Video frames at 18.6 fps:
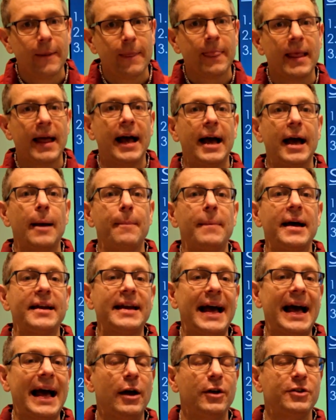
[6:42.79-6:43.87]
and
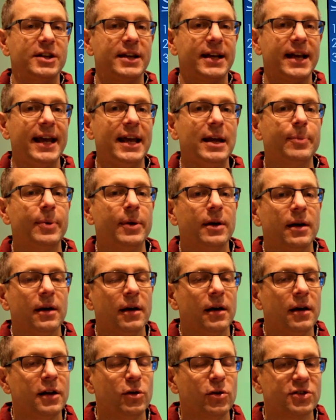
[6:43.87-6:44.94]
how to keep
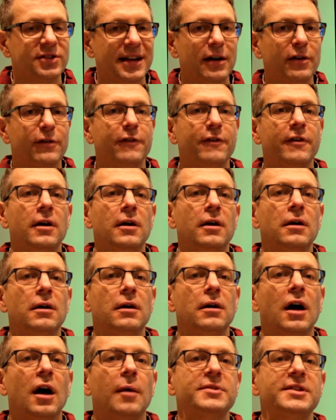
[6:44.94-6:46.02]
yourself
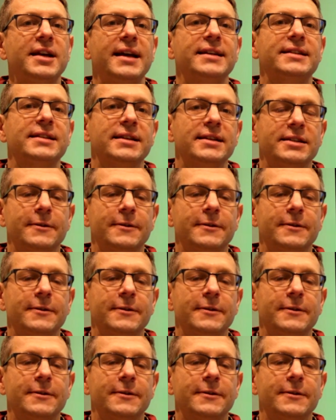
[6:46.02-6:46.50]
updated.